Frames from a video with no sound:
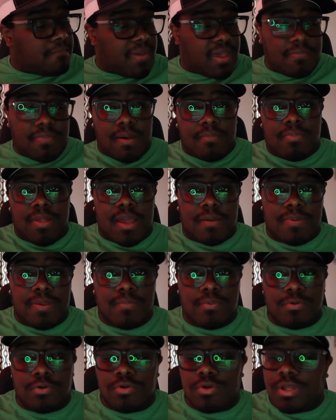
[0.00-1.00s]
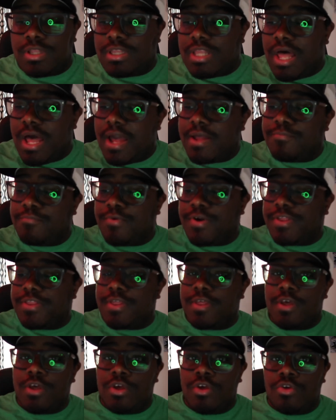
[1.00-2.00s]
made by black people don't align
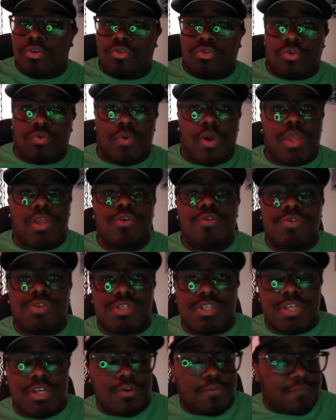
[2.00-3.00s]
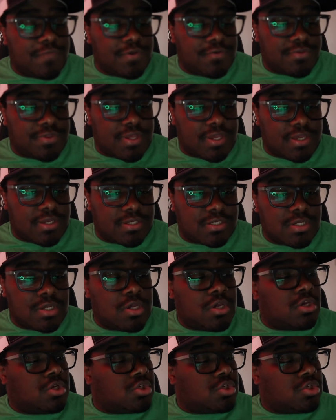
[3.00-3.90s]
with the way you see or view things.